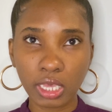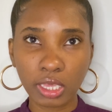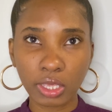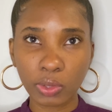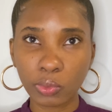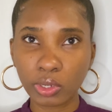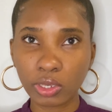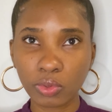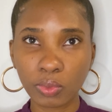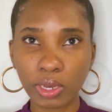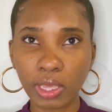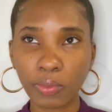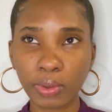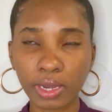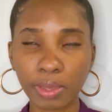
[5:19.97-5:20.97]
I only do
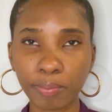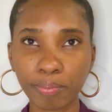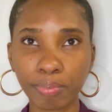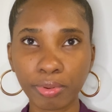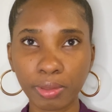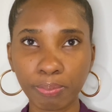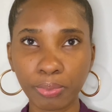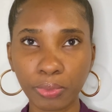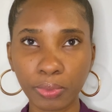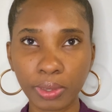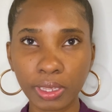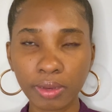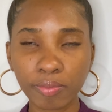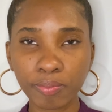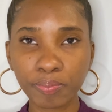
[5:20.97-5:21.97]
that when I'm
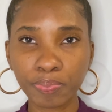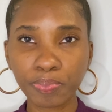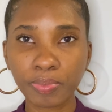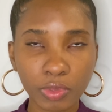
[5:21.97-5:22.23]
pre-pooing.